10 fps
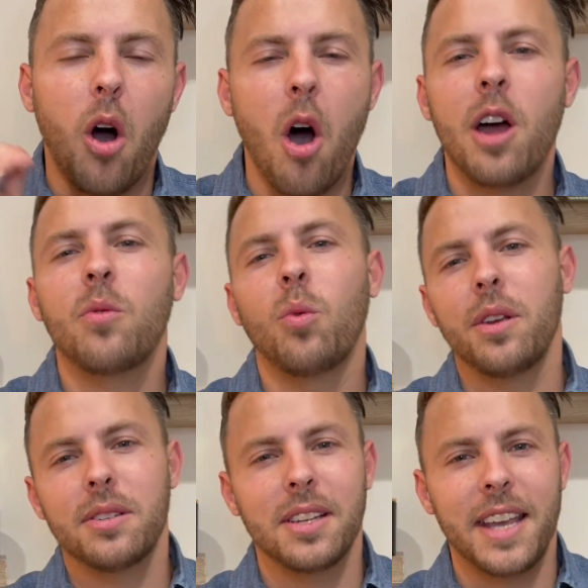on
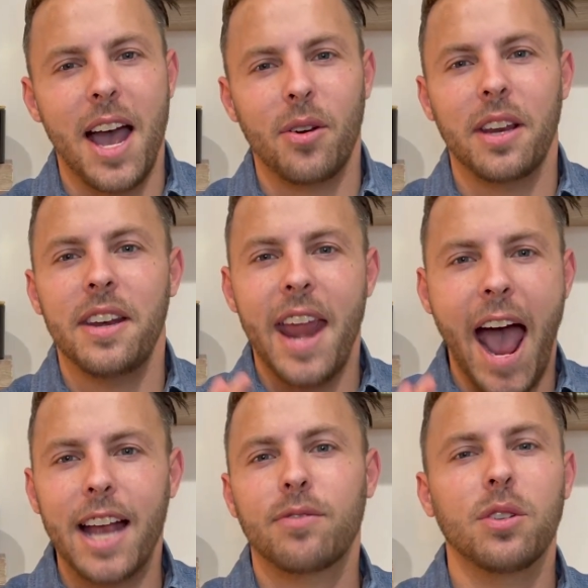Williamson County,
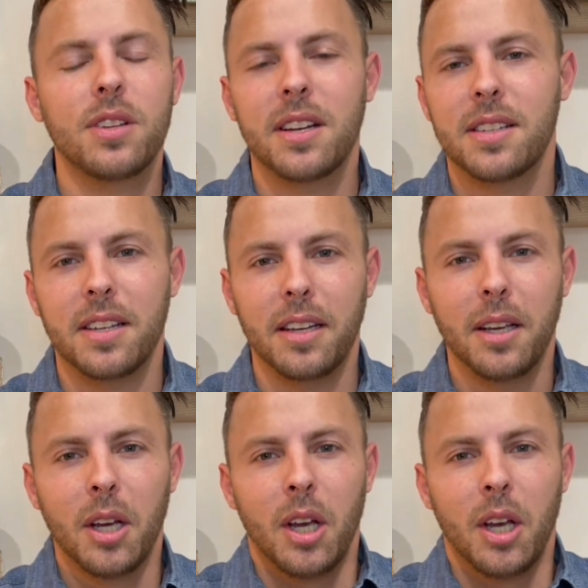Nashville, Tennessee